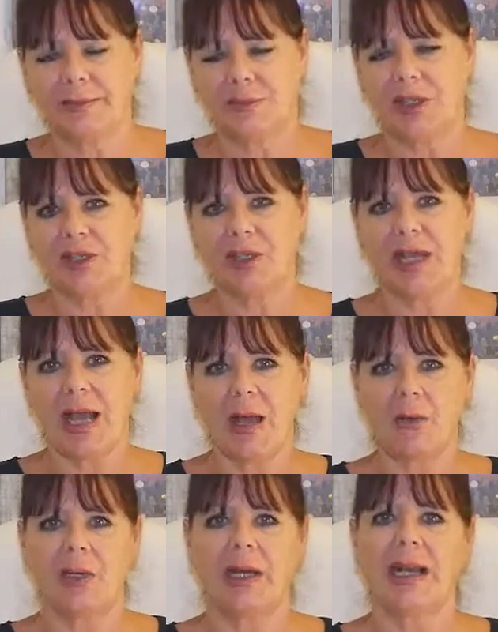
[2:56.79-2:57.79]
reaching
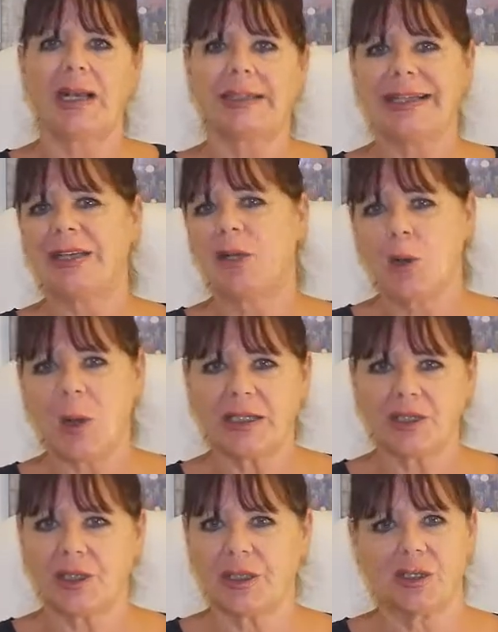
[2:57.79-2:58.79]
out and asking a
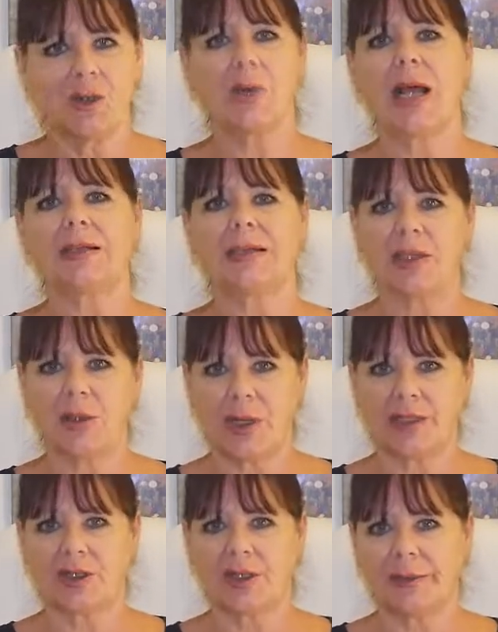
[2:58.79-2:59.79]
question. Don't ask a
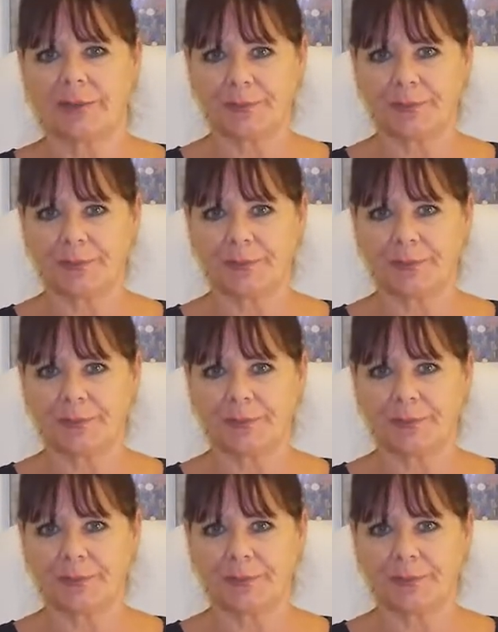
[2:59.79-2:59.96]
question.